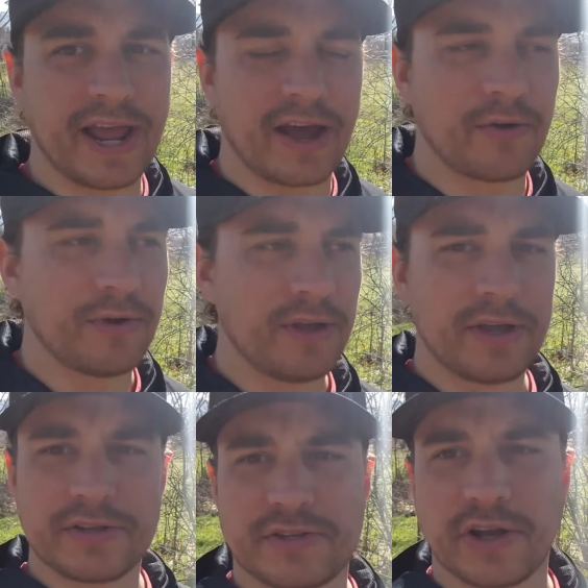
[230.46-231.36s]
now,
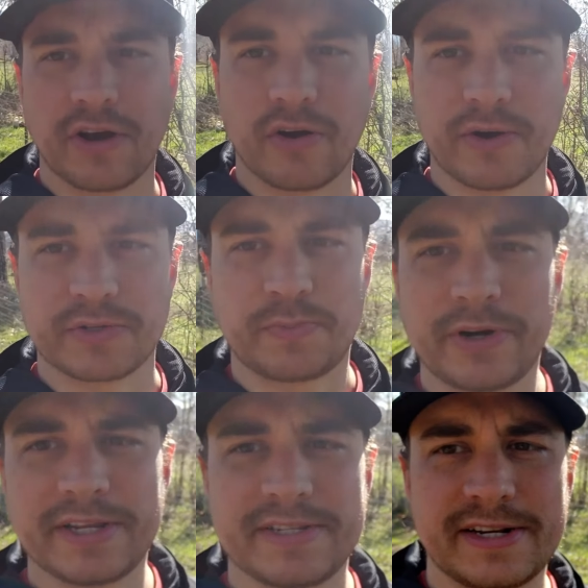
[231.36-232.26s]
so it was a
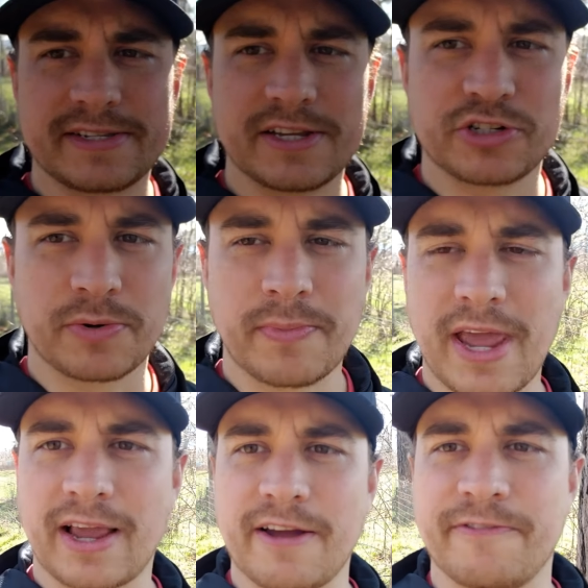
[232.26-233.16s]
pretty easy decision to
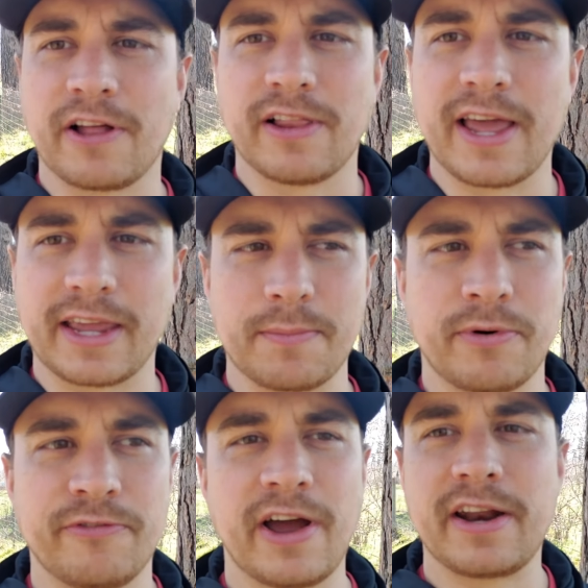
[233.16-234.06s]
make. I felt like it
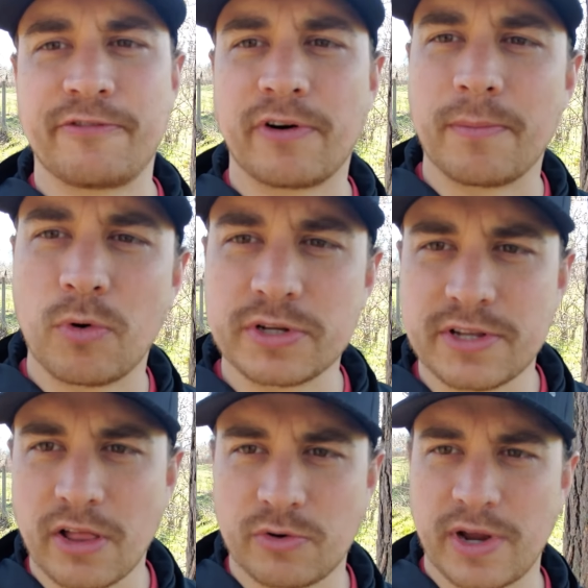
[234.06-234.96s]
provided for a more
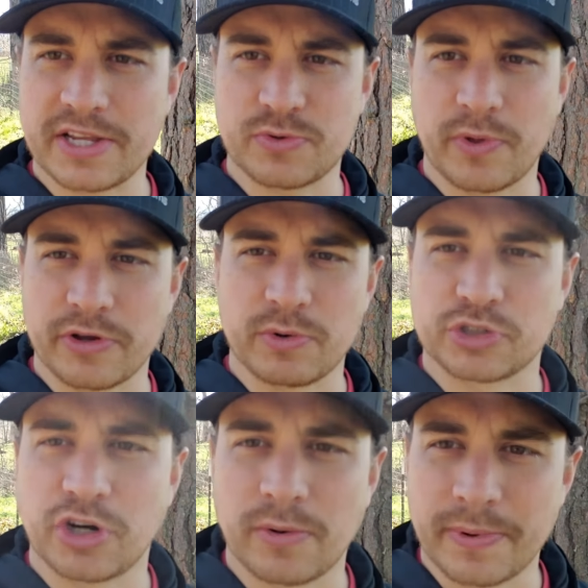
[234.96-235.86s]
solid rest whether you were
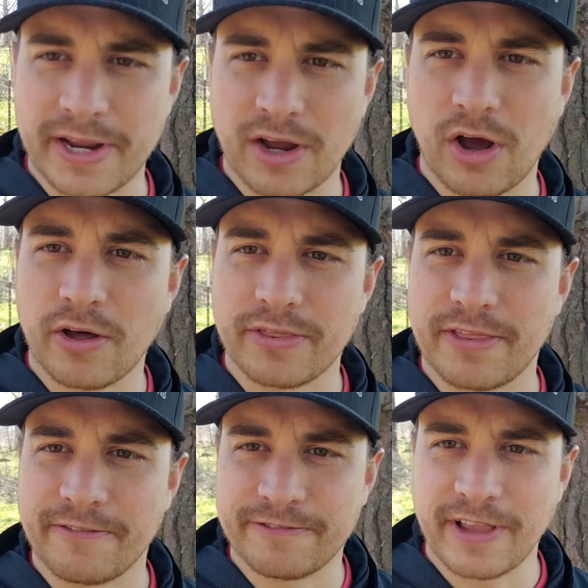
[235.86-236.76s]
sharpening on
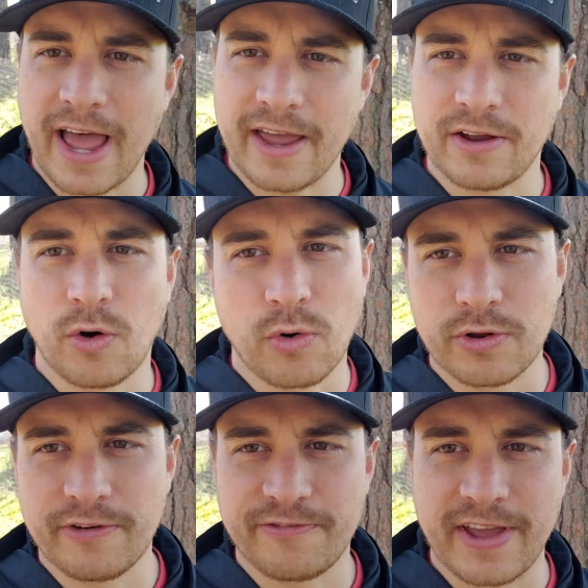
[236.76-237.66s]
the flat
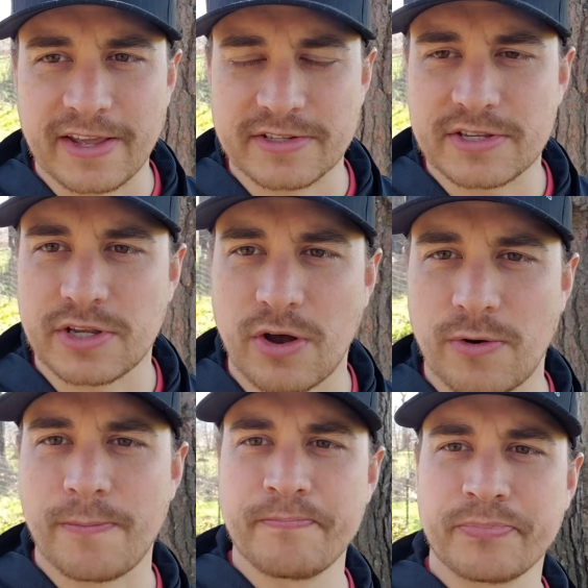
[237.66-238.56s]
or the face,
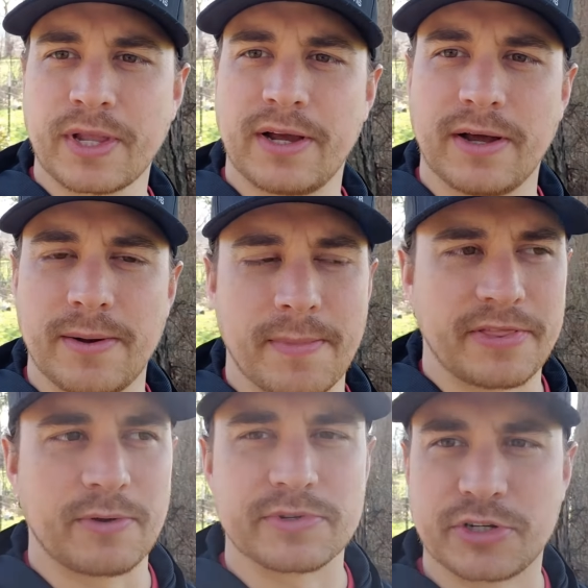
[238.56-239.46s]
so I
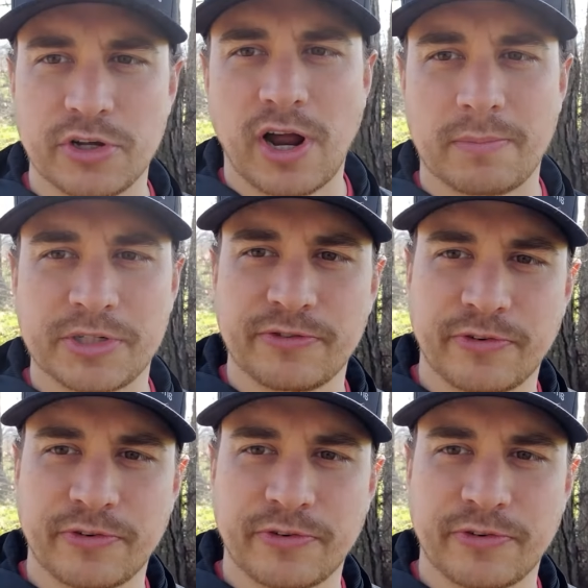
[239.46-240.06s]
think it was a good option